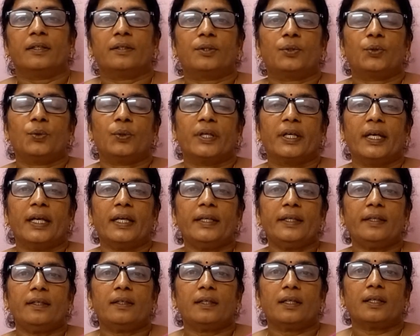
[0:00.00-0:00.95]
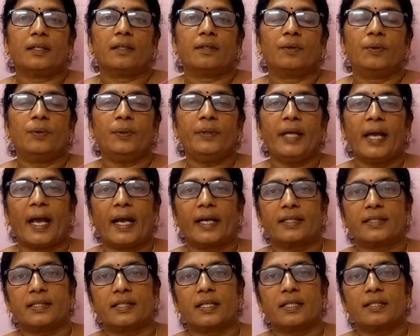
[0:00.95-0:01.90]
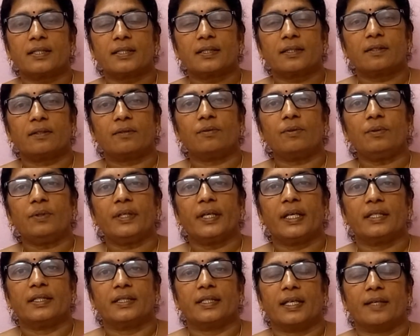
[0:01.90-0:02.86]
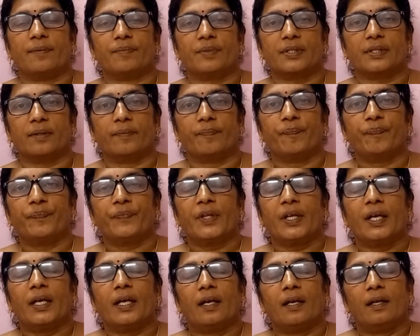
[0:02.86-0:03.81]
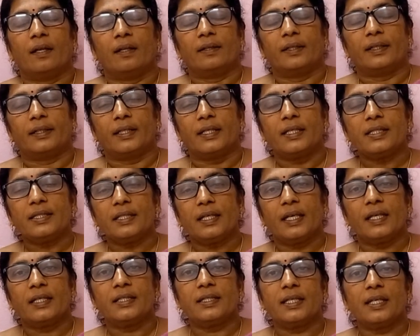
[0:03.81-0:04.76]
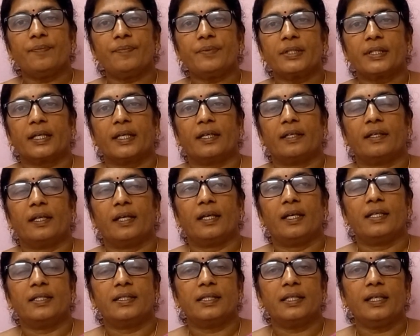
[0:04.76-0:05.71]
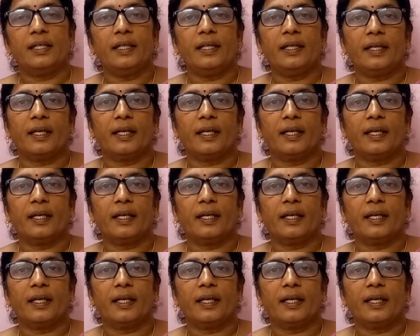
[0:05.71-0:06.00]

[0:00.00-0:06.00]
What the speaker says: to get good access to enzymes. That is, enzymes can easily